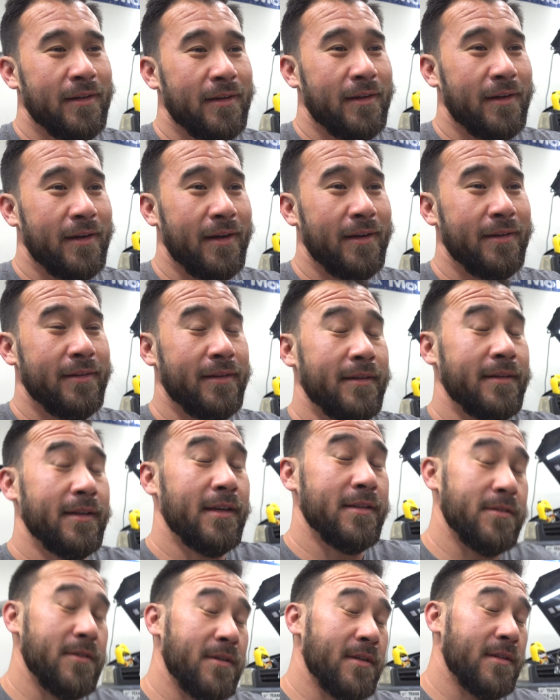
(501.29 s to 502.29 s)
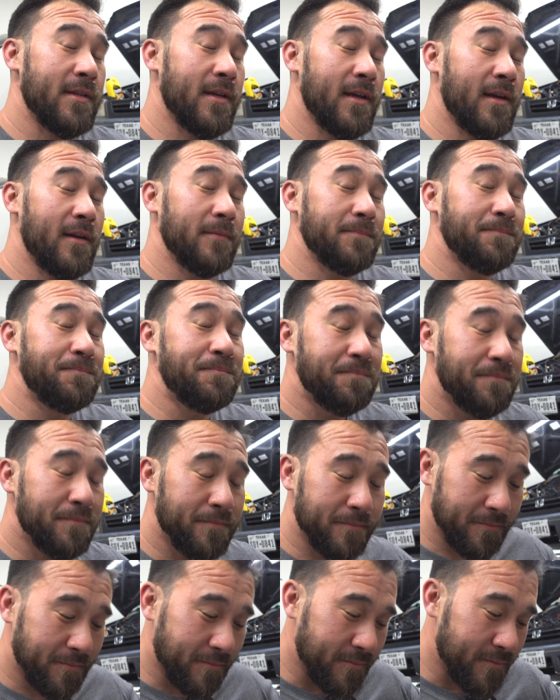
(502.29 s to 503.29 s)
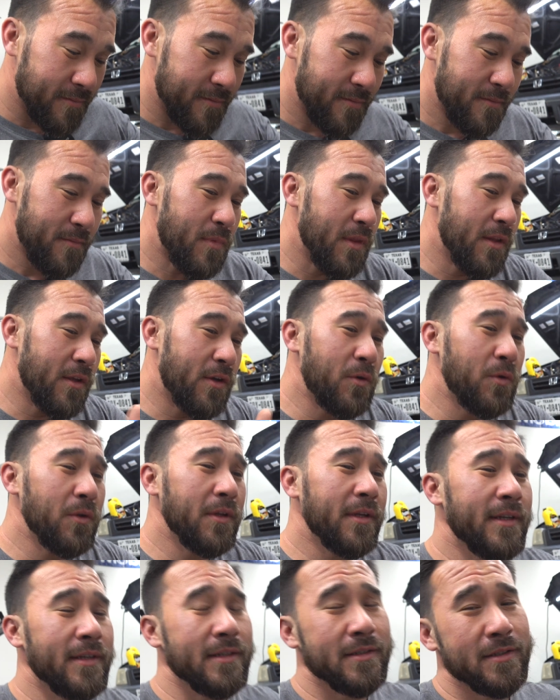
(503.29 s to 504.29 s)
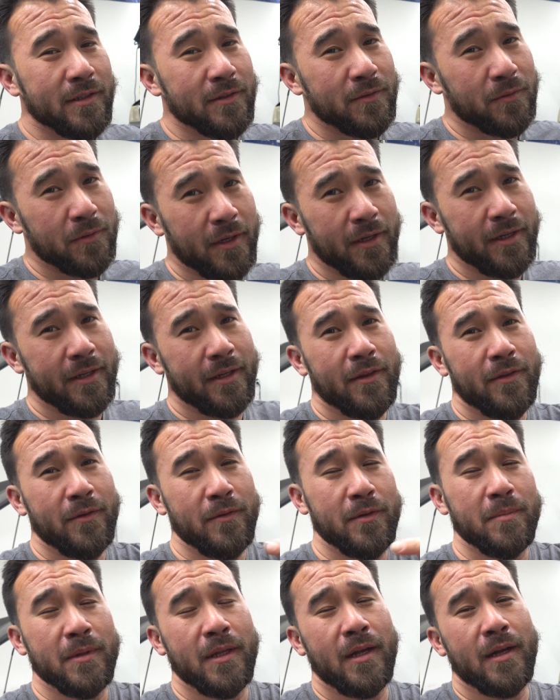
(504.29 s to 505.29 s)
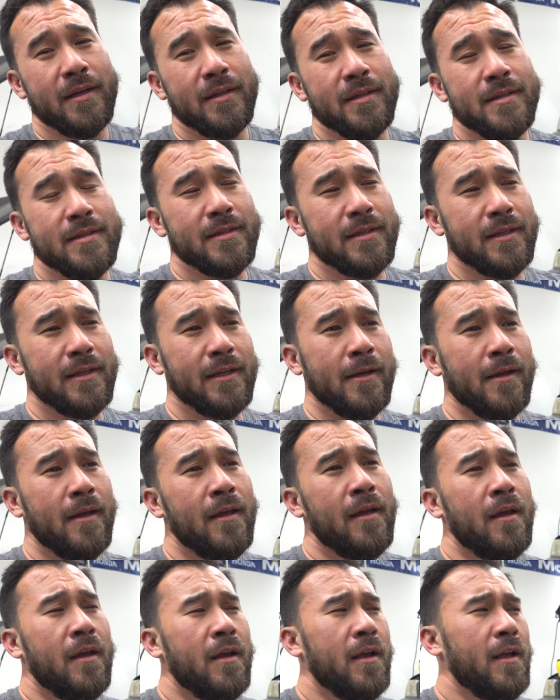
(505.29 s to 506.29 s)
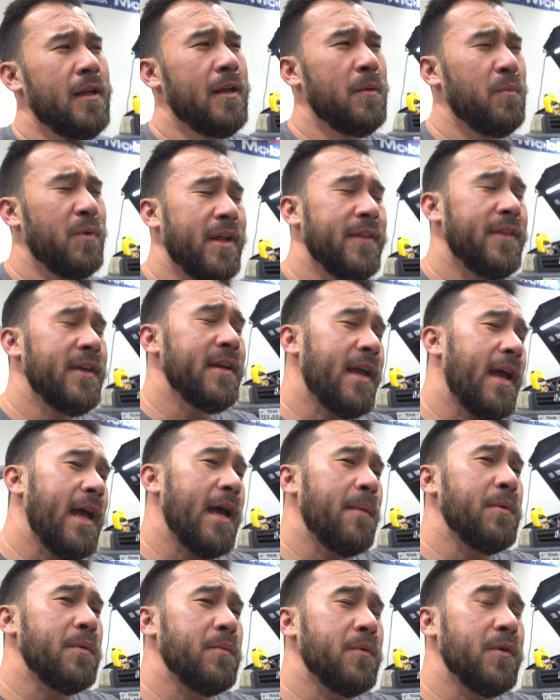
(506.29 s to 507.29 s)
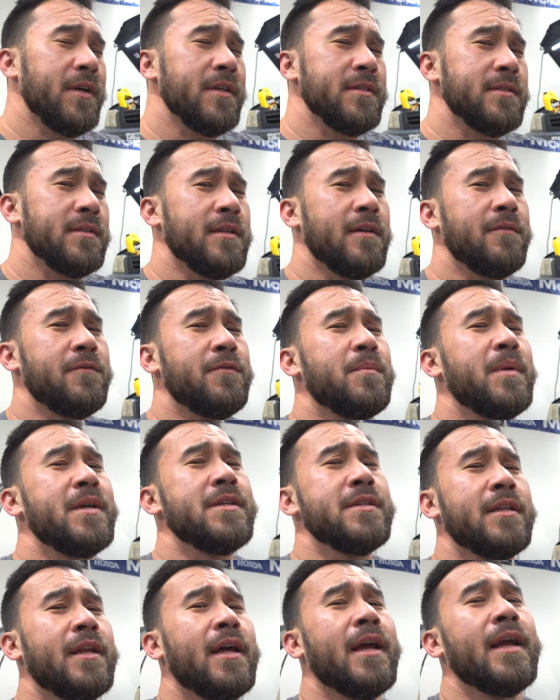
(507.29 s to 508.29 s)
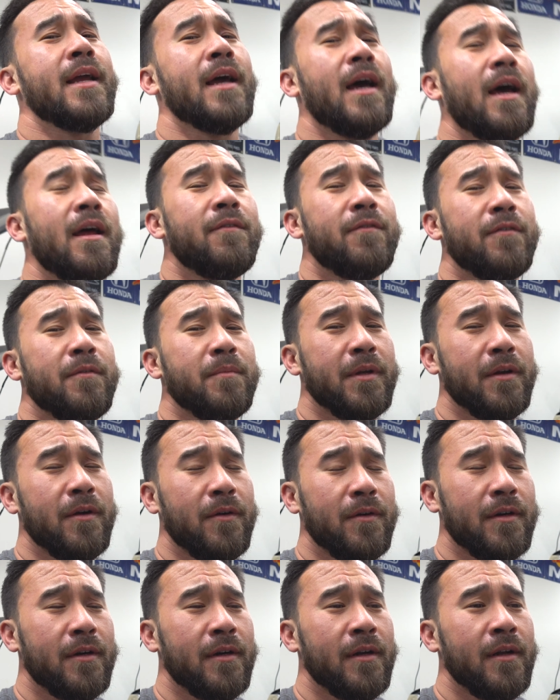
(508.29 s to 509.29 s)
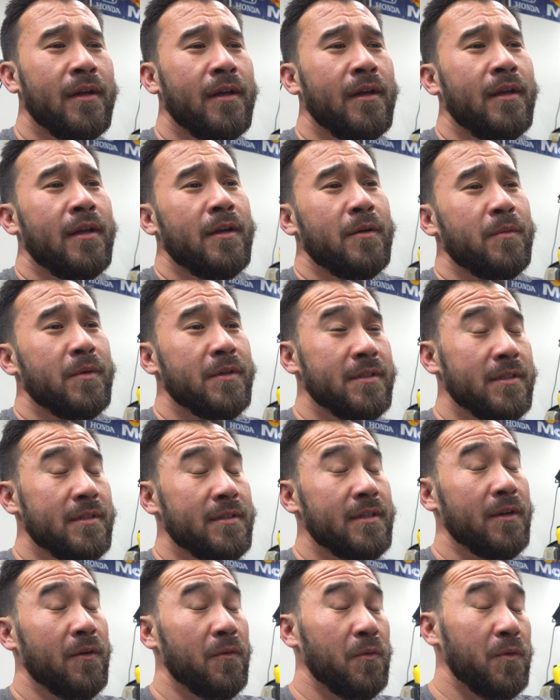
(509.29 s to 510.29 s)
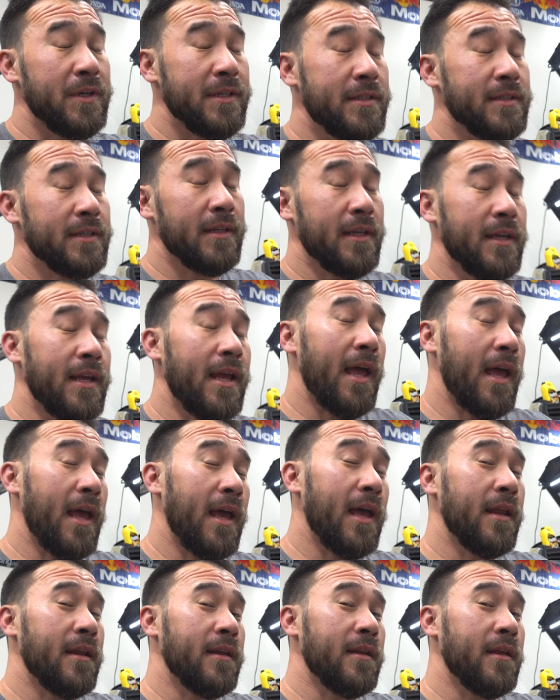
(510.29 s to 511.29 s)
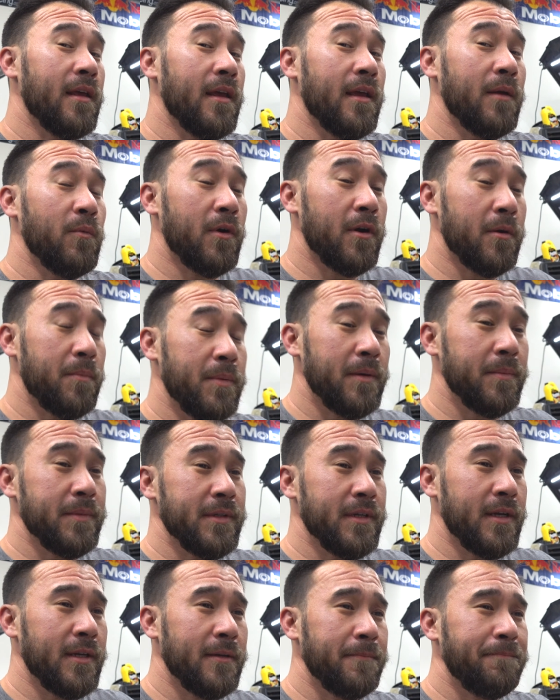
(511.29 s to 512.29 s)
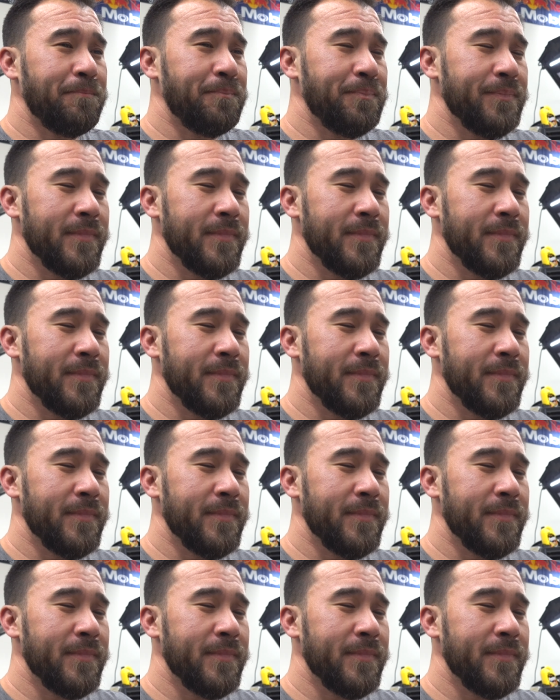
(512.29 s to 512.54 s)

All right, and as you can tell, coolant is just running through the block of this thing. What I think happened was, and the information I got from the owner, was this thing recently had a water pump done,